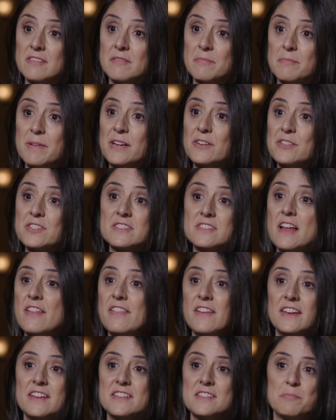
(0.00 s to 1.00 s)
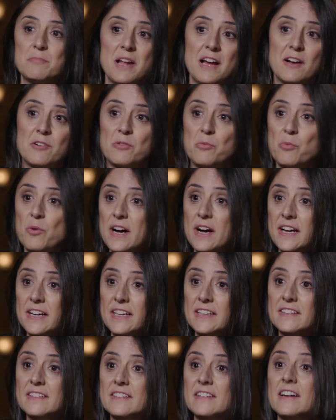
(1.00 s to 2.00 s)
because nothing is black or
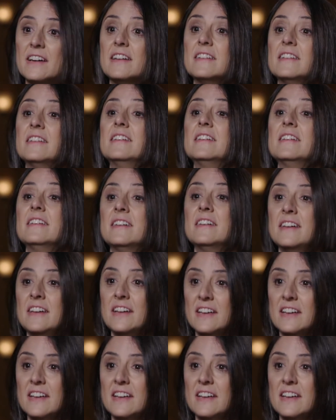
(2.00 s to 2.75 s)
white, and the